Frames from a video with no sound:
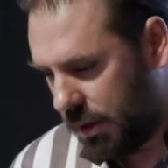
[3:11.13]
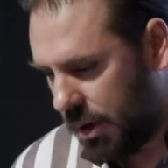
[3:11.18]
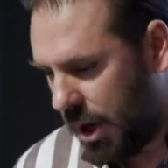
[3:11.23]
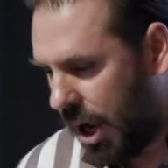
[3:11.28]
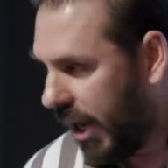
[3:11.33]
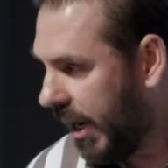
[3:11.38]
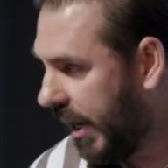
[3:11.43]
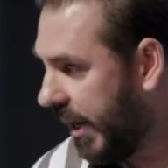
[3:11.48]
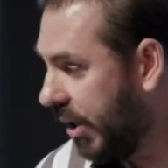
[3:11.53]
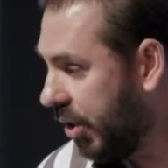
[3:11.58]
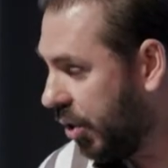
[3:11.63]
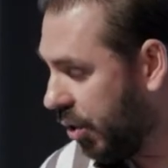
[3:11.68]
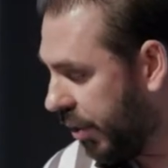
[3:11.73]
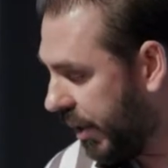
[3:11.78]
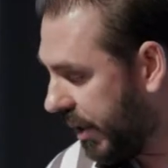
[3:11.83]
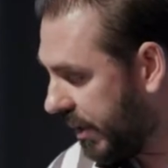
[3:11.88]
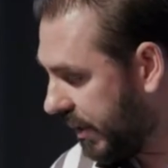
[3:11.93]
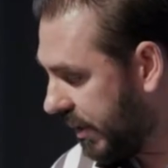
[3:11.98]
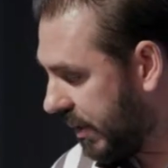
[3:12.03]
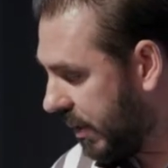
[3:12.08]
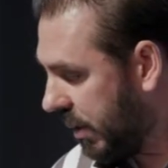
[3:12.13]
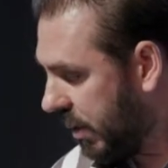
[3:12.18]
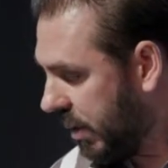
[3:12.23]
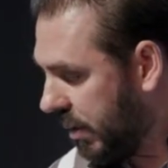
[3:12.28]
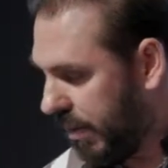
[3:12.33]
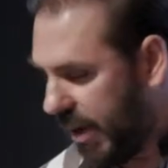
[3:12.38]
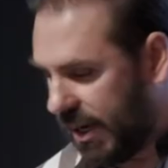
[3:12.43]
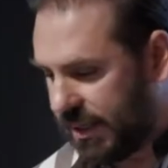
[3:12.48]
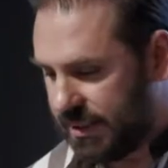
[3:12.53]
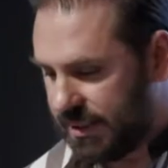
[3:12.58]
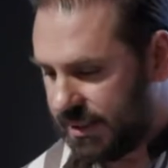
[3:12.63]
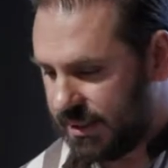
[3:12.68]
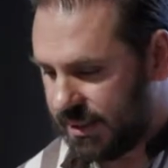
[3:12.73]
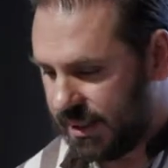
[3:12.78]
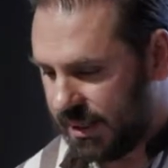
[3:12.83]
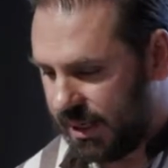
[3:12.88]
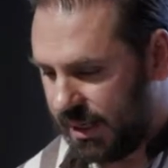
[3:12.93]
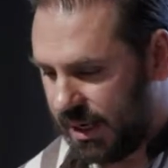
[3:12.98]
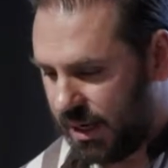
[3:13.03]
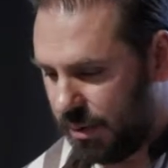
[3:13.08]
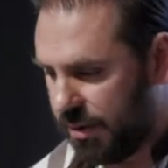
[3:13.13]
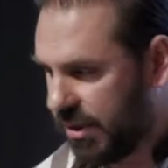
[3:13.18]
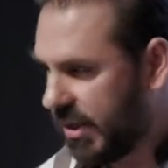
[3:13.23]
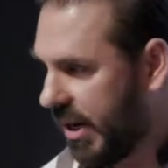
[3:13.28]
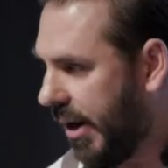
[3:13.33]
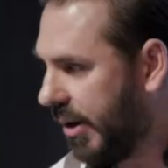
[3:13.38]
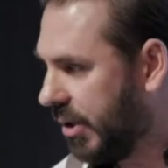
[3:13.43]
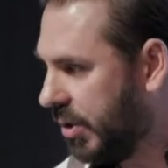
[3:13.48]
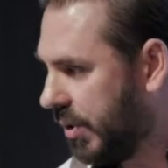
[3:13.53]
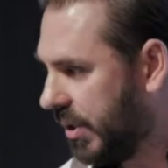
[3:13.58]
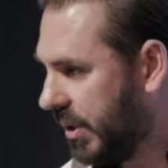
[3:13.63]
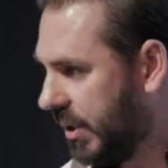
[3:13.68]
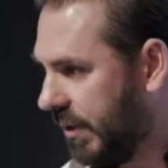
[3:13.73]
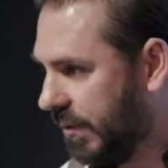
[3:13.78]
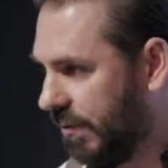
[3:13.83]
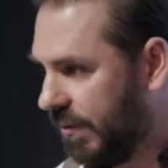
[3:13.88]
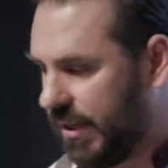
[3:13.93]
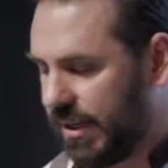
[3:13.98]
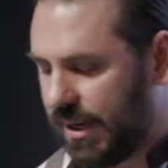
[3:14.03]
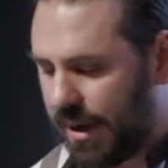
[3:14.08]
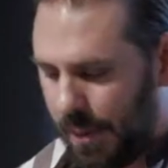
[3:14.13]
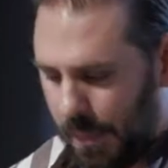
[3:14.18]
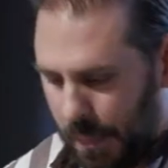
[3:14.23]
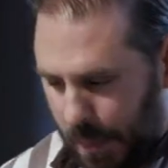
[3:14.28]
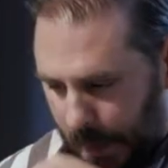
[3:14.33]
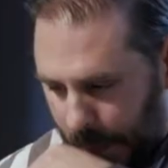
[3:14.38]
Eileen Crist makes this clear with characteristic vigour.